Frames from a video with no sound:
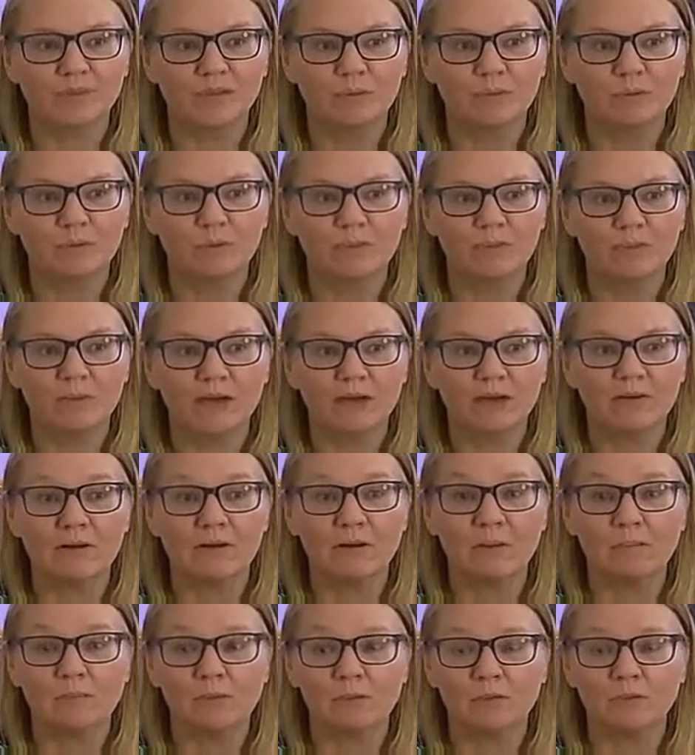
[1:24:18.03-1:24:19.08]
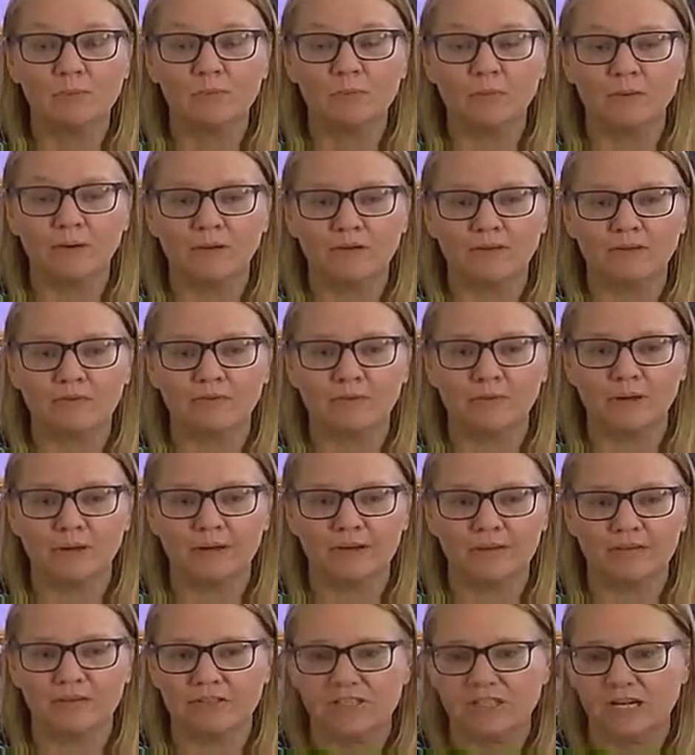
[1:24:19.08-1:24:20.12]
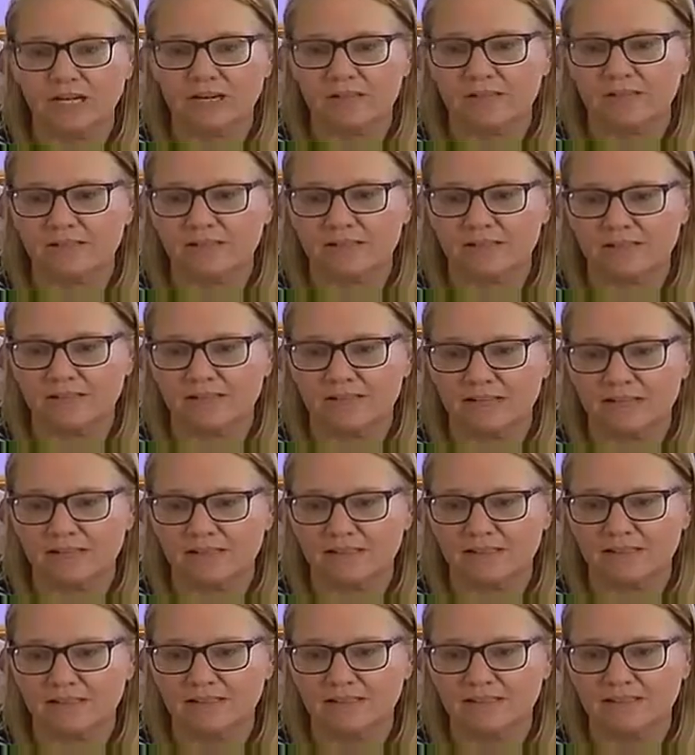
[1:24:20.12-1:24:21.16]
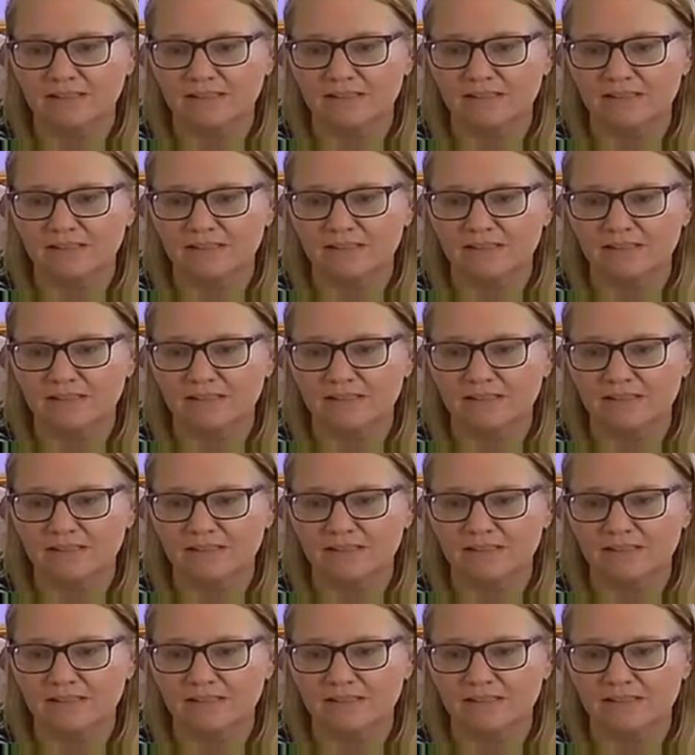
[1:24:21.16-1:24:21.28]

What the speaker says: prepare a blueprint for energetic success.